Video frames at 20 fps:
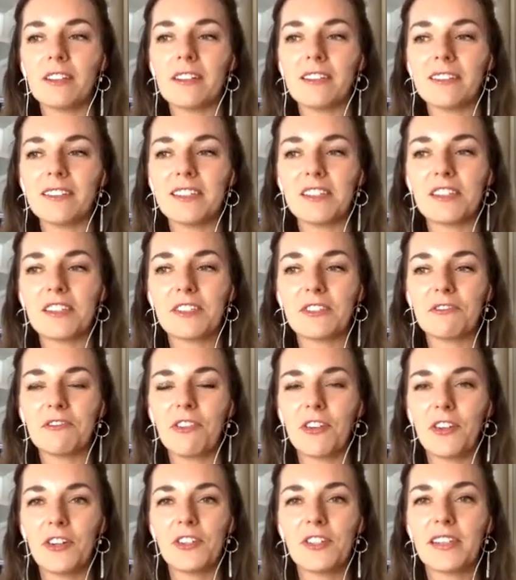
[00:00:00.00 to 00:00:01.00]
this
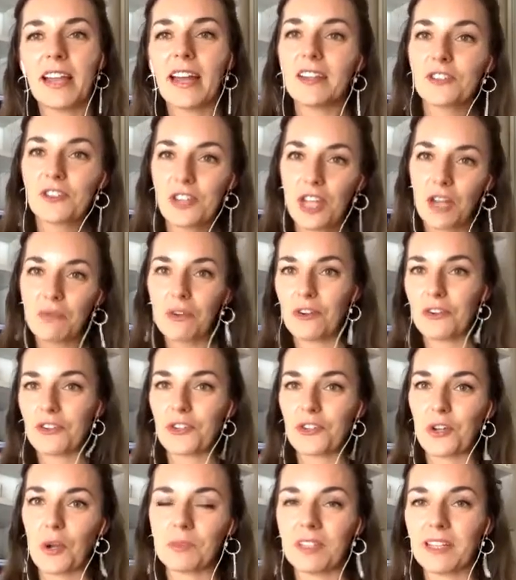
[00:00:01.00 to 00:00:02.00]
first Tantra
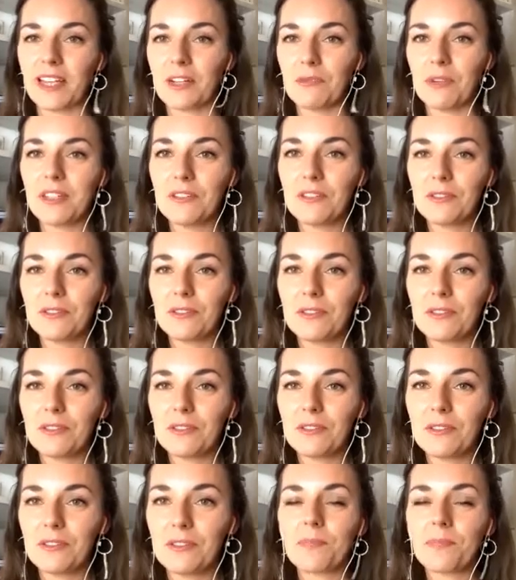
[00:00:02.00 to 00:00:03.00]
workshop that I went to,
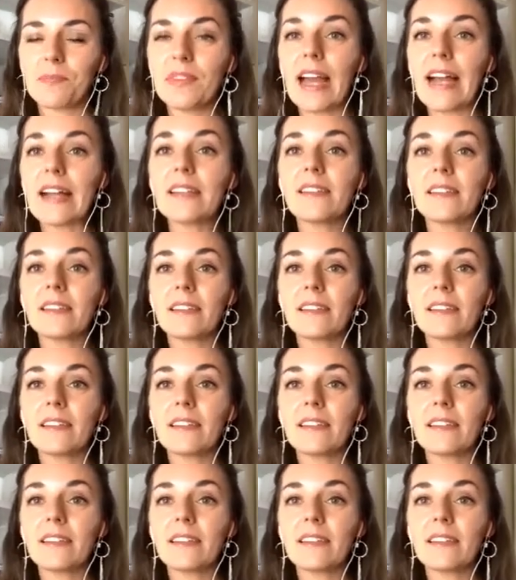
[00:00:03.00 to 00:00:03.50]
that